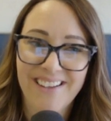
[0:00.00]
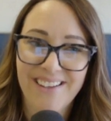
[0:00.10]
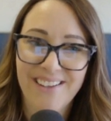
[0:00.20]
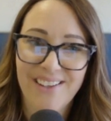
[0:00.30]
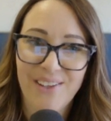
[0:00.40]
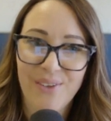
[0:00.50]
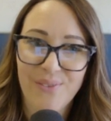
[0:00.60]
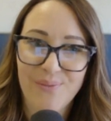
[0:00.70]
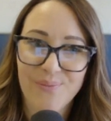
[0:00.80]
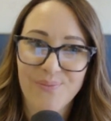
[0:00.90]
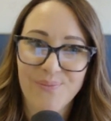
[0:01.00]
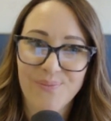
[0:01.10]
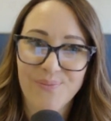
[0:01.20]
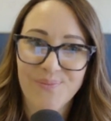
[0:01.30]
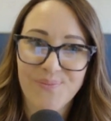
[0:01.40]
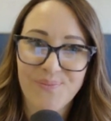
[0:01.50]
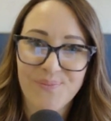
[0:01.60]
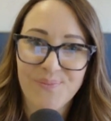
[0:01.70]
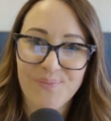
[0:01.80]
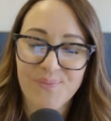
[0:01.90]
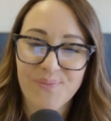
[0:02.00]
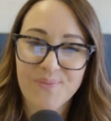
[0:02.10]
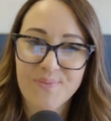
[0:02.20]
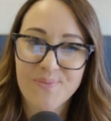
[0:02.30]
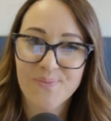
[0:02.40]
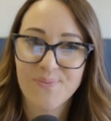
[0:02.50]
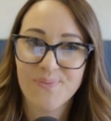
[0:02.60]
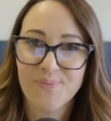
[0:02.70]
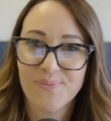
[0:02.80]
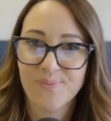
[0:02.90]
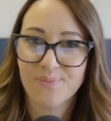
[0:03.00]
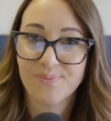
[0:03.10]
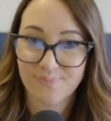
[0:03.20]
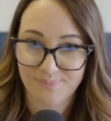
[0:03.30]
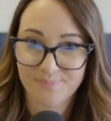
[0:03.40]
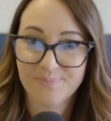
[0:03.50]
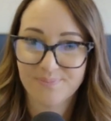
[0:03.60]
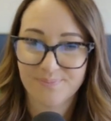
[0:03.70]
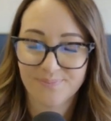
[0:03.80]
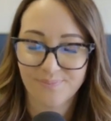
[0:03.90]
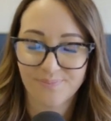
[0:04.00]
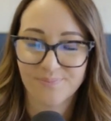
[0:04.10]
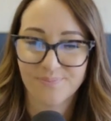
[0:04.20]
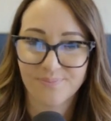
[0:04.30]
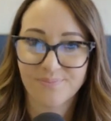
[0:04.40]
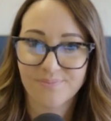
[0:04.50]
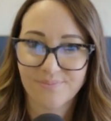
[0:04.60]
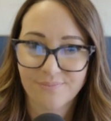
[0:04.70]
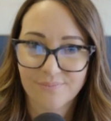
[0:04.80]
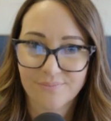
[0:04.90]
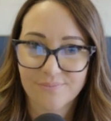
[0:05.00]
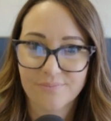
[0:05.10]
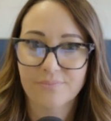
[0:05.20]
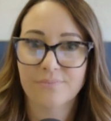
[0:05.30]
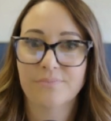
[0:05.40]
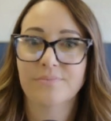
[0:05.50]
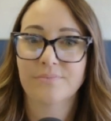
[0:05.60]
(silent)